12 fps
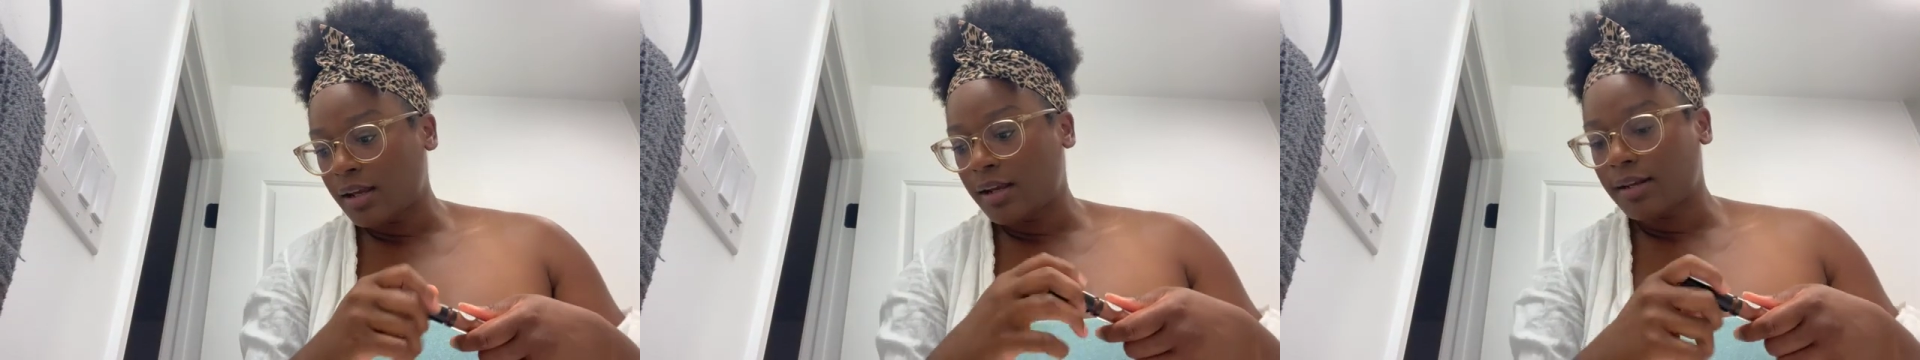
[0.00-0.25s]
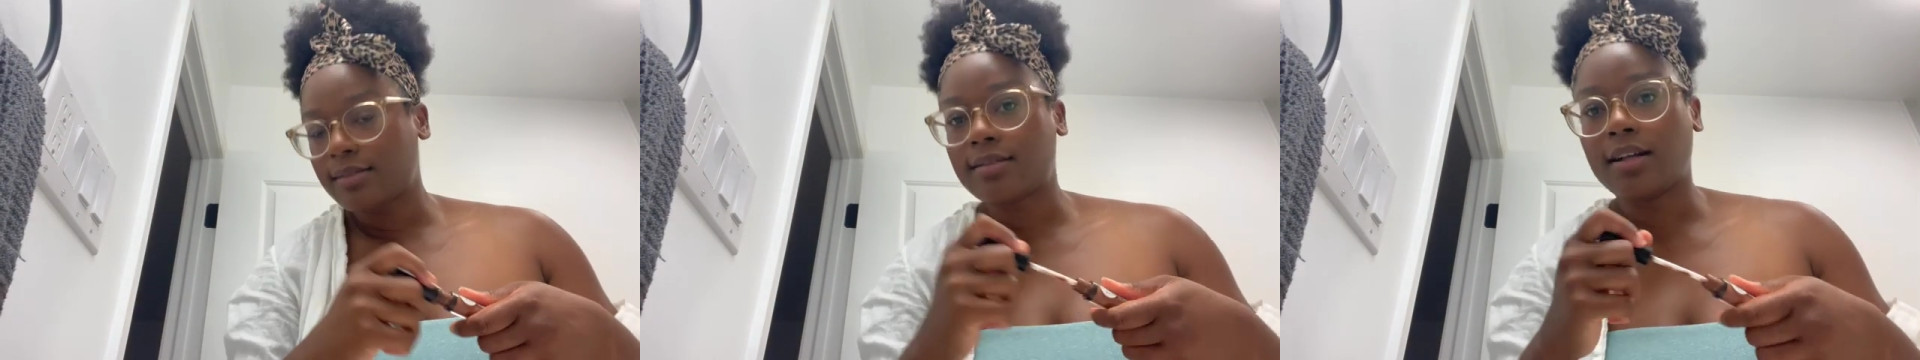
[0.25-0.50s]

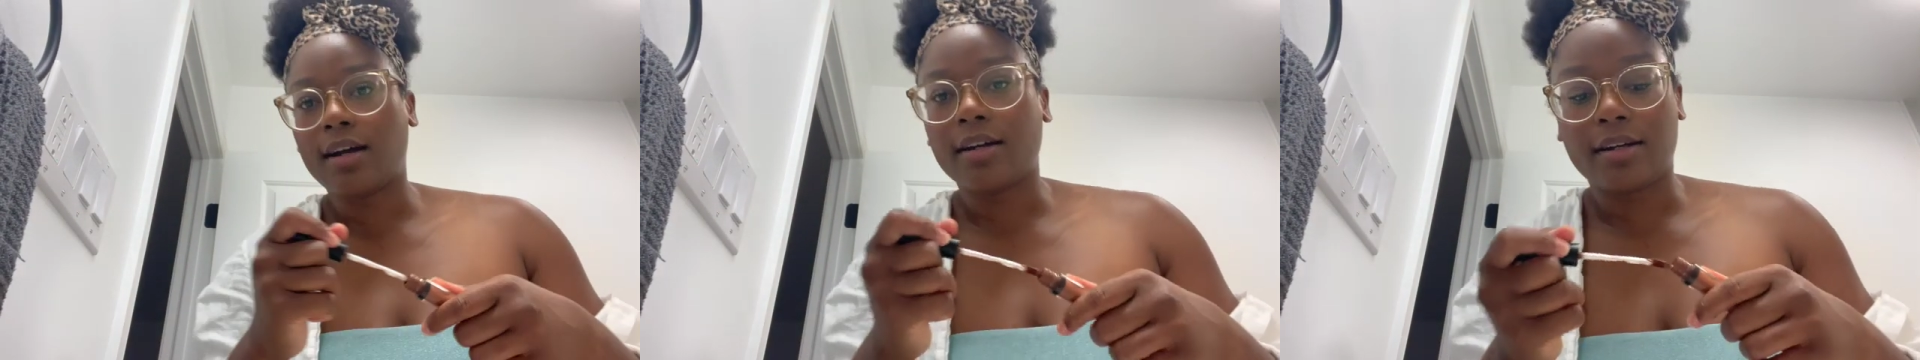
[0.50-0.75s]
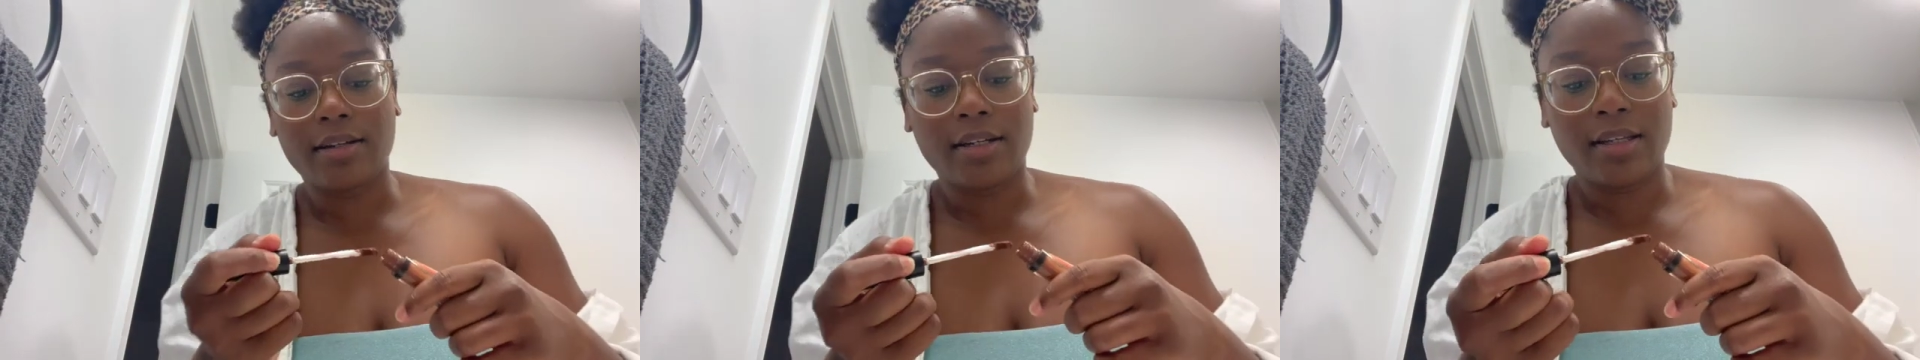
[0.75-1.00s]
it's
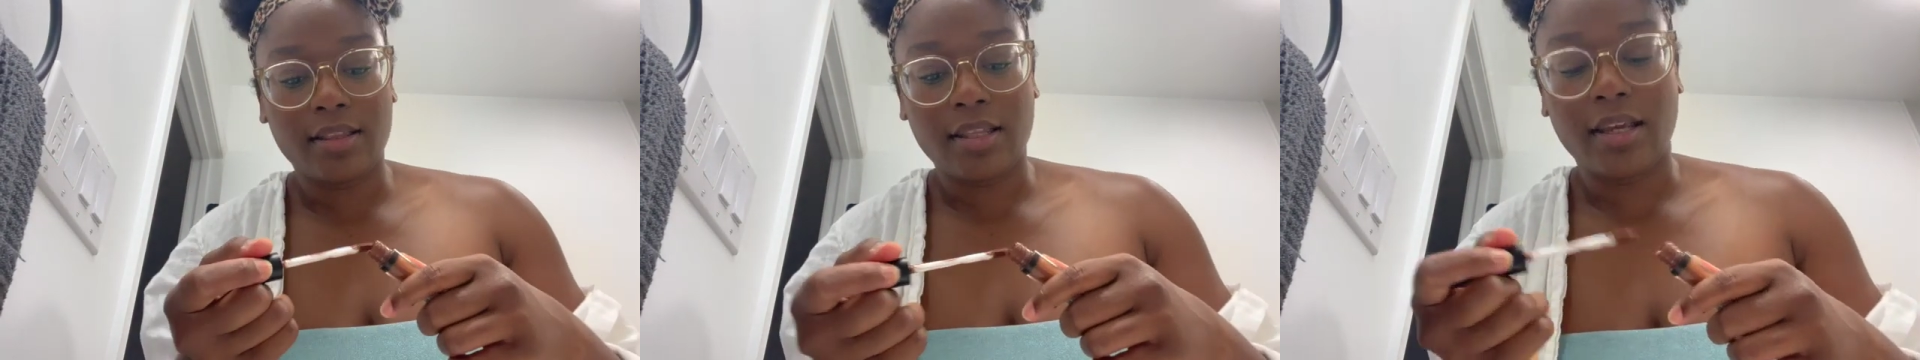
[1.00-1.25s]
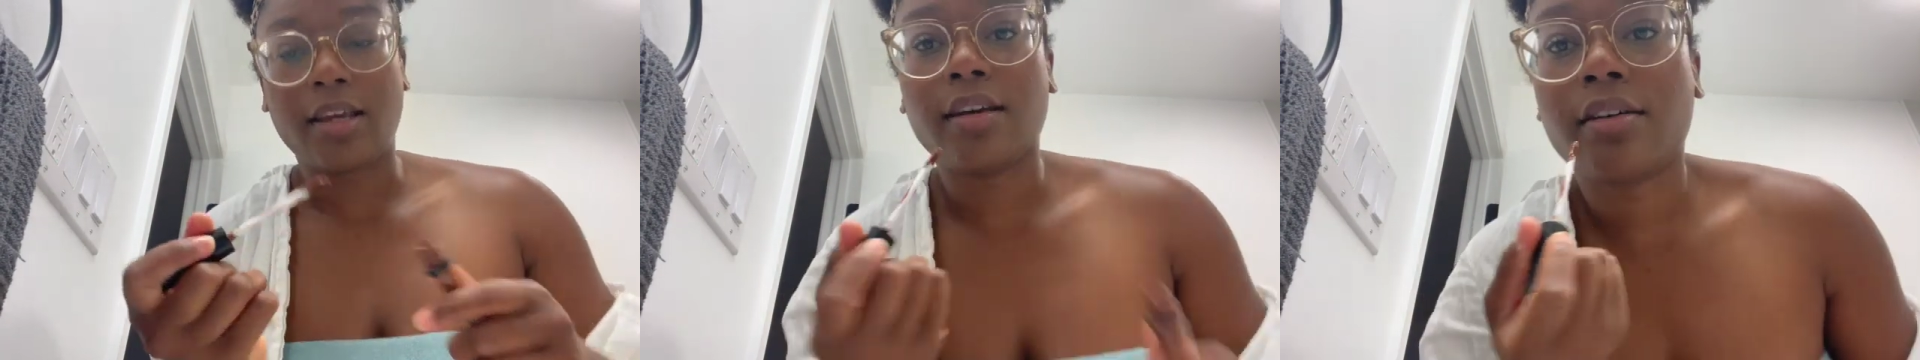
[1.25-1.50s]
not
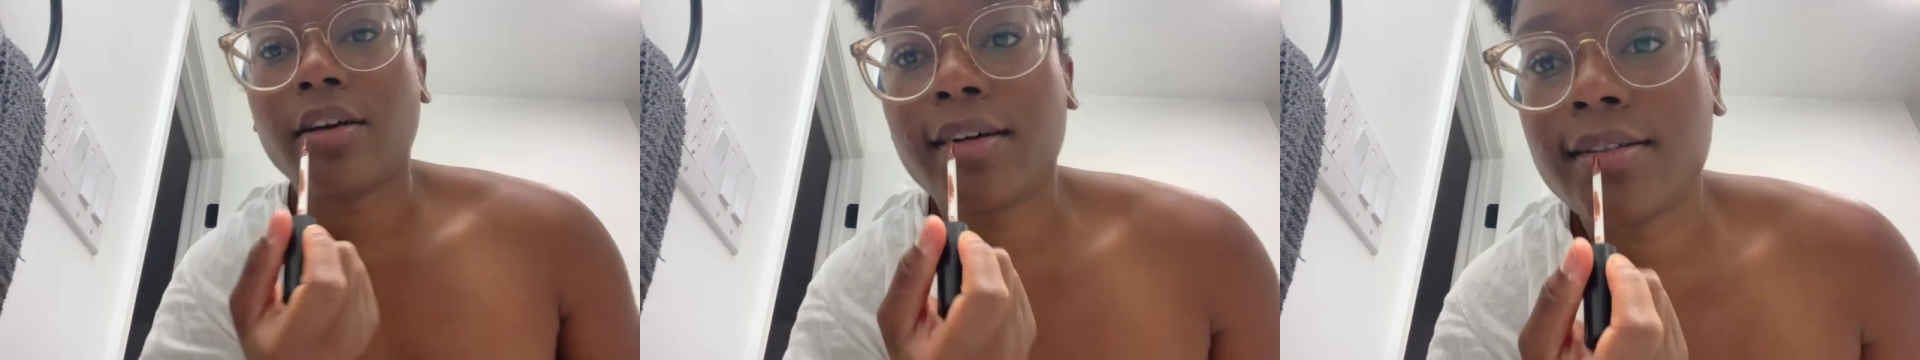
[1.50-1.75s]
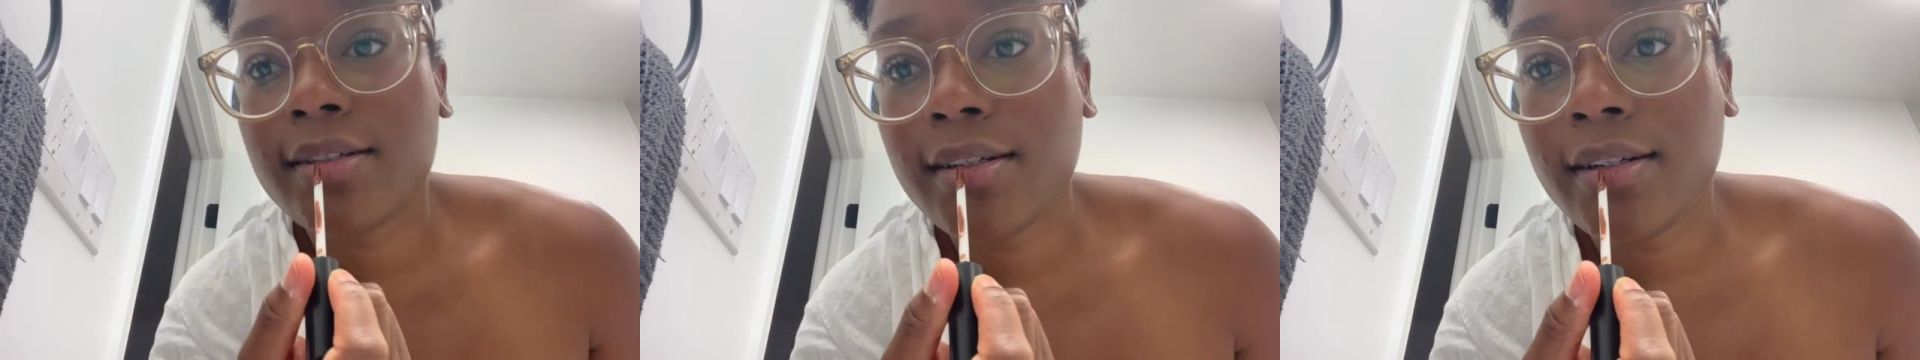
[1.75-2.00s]
anything
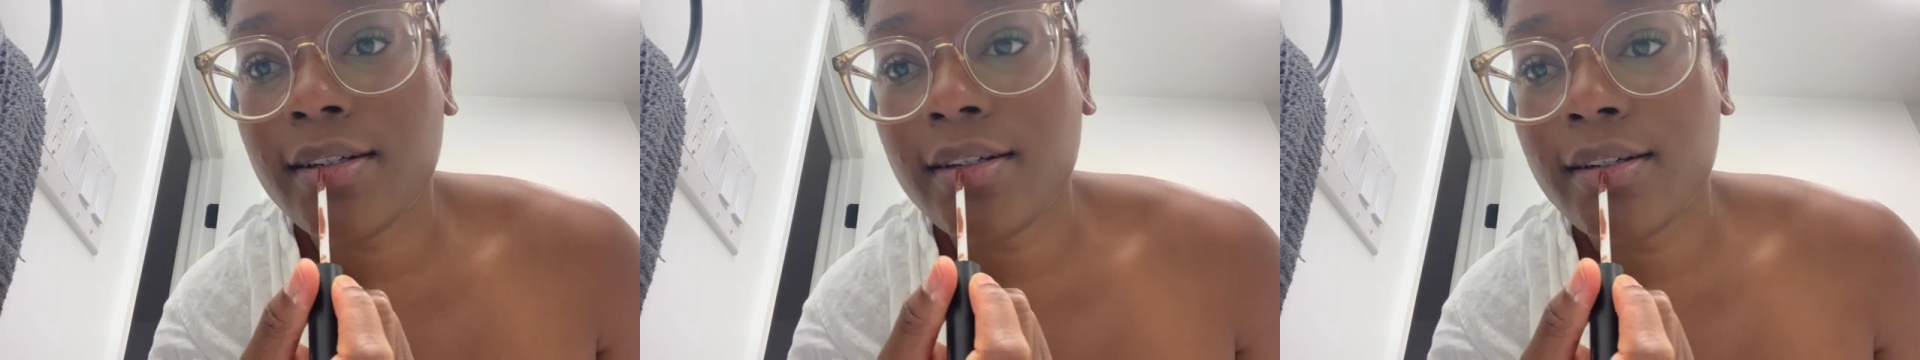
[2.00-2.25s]
crazy.